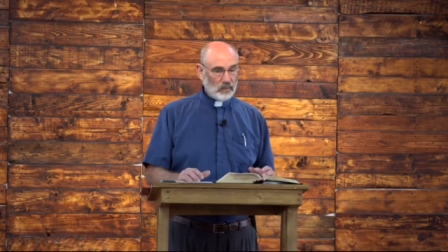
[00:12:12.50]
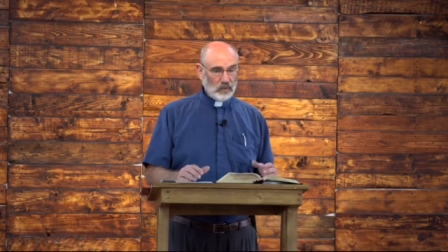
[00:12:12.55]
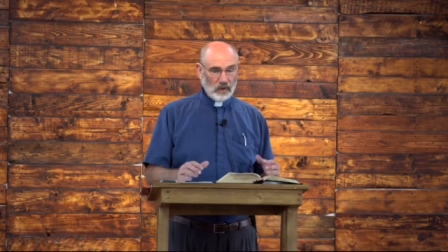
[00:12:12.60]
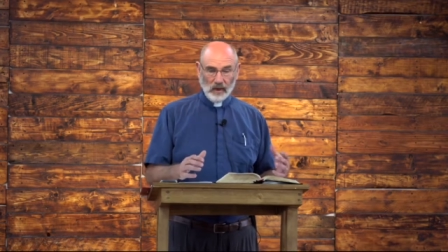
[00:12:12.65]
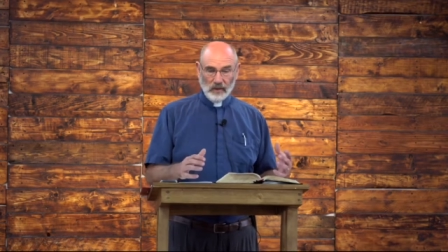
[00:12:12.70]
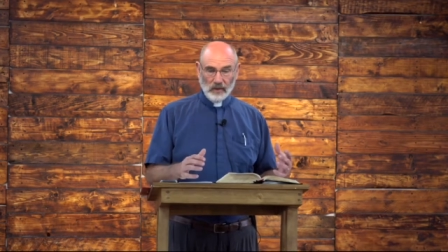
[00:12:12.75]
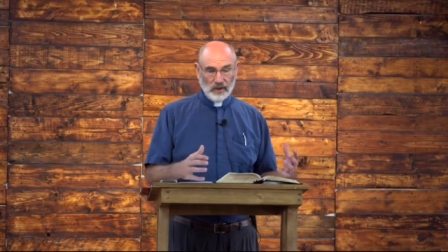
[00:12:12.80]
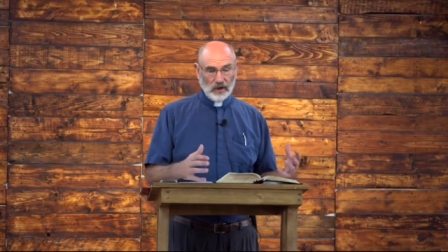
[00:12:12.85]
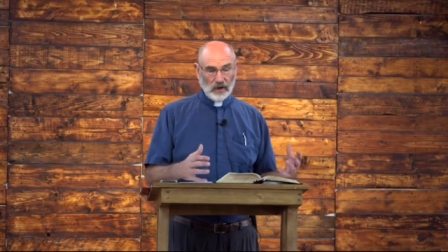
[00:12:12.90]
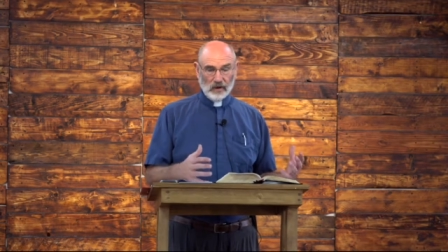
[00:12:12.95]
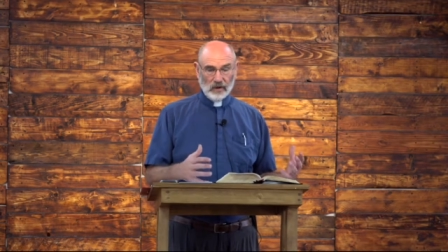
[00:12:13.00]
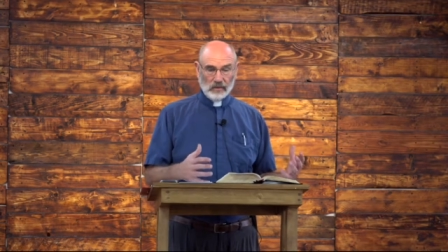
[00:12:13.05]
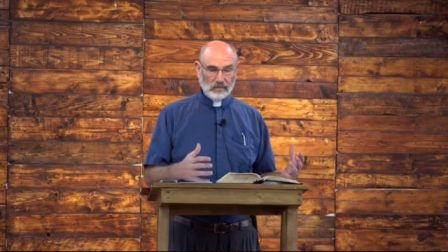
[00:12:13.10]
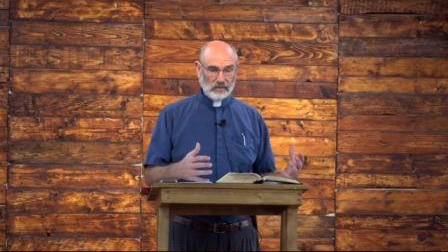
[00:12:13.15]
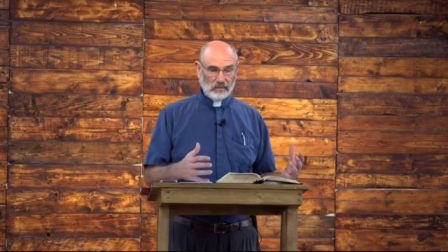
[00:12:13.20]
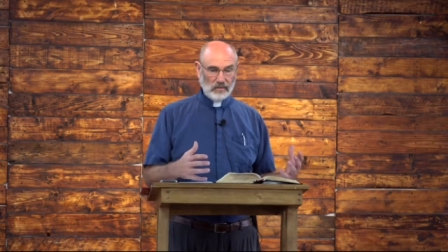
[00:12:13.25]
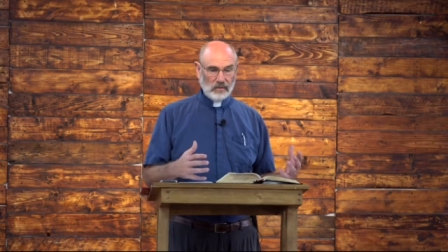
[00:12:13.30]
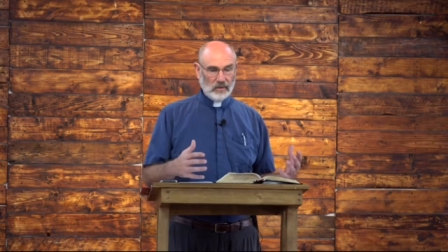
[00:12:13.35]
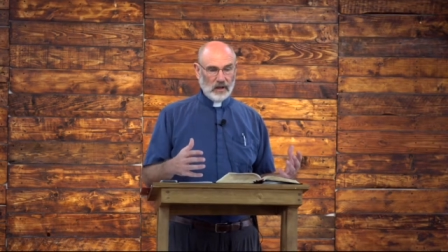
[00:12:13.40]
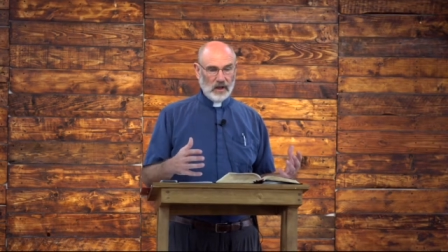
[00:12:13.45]
they're
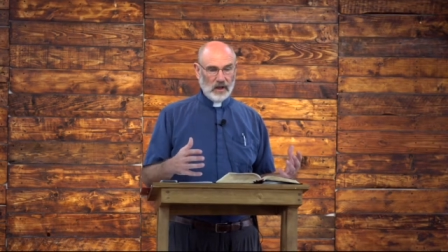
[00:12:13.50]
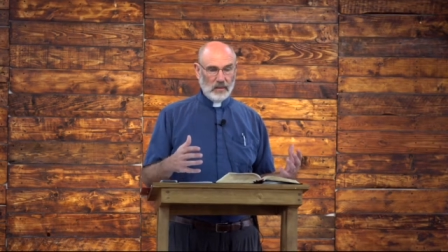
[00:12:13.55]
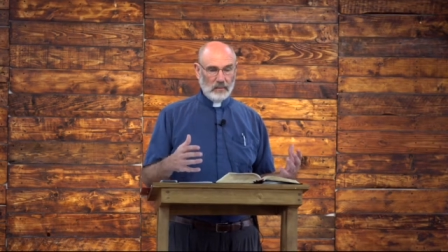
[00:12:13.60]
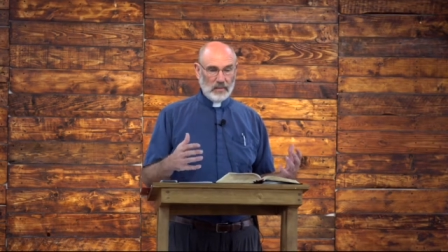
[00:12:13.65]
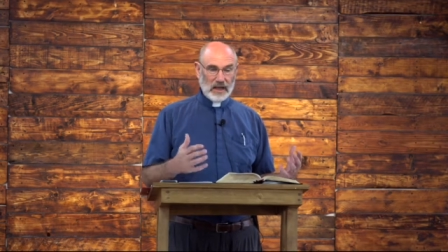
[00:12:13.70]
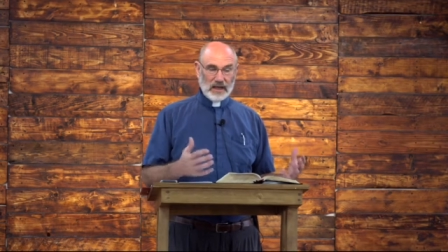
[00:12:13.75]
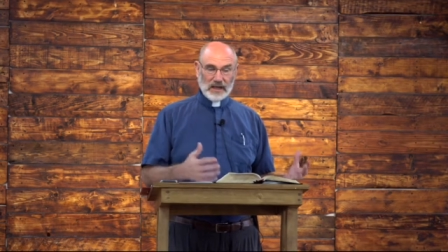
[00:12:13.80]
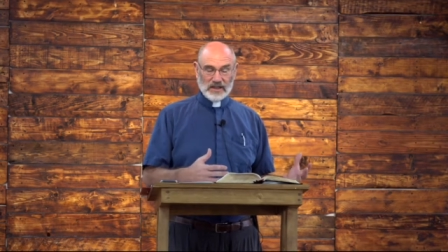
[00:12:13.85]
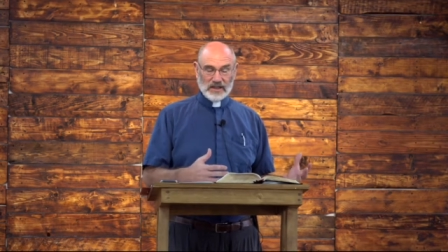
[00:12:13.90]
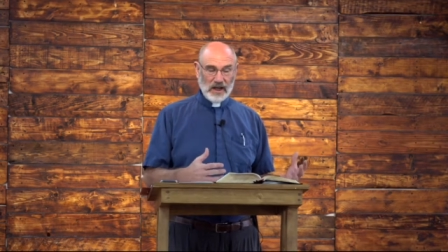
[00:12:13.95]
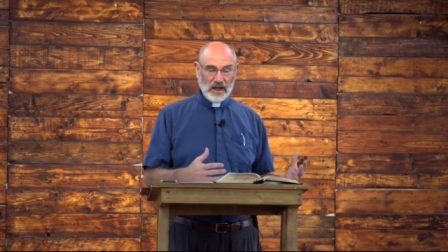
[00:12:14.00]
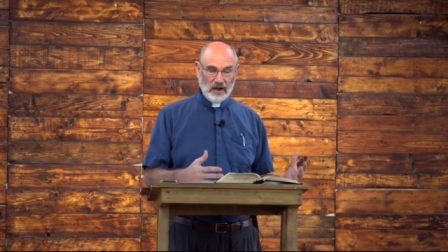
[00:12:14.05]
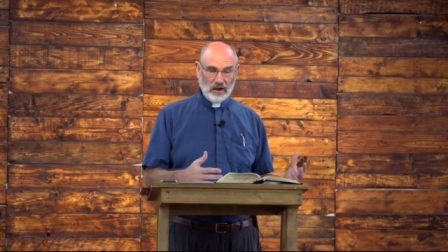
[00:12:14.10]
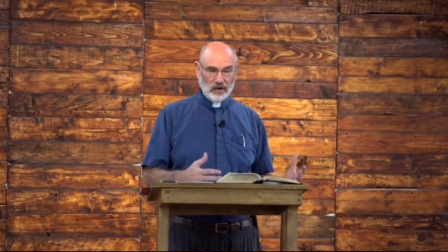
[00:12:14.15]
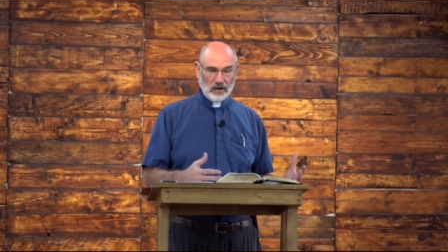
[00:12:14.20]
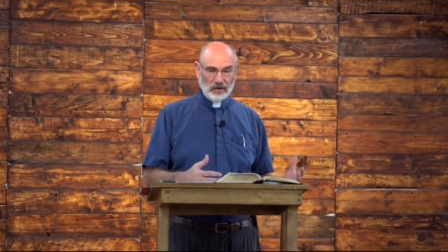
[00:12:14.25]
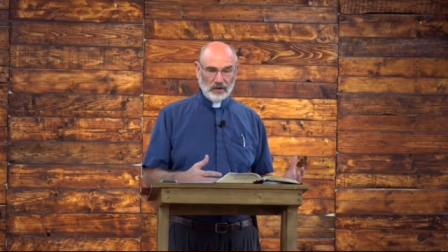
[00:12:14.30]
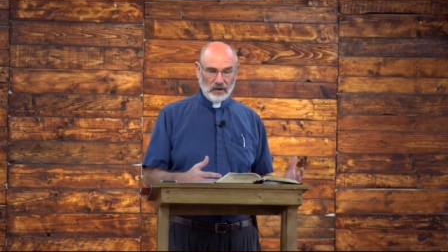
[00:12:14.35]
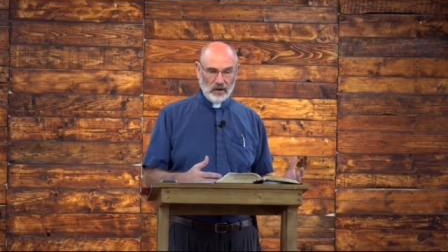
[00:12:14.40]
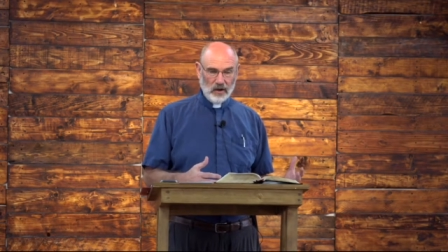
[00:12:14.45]
meditating
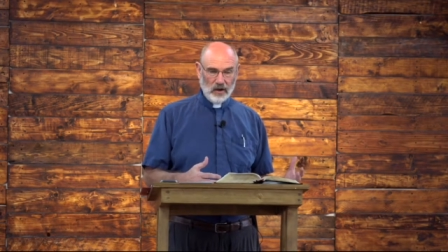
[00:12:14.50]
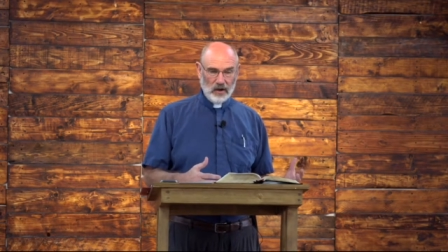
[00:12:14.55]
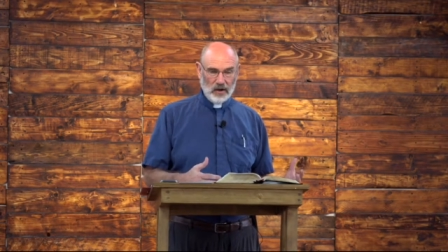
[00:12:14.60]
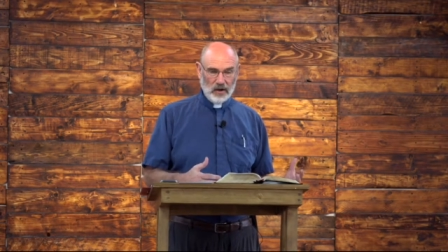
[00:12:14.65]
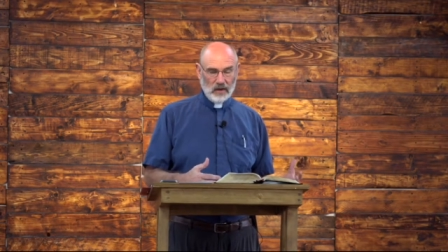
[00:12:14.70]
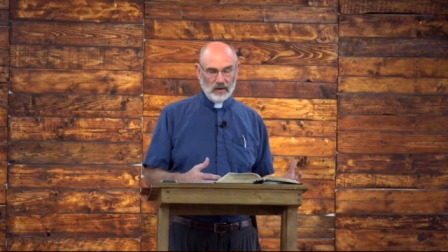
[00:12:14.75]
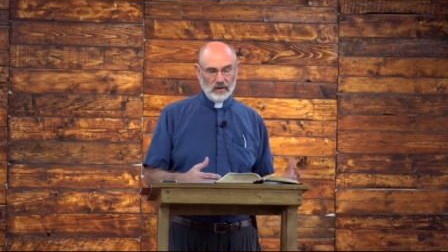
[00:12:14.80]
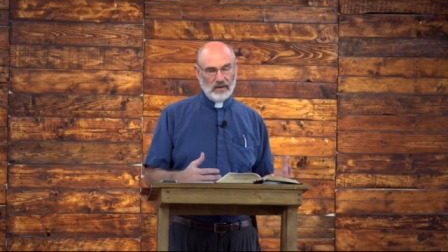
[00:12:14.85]
on the law.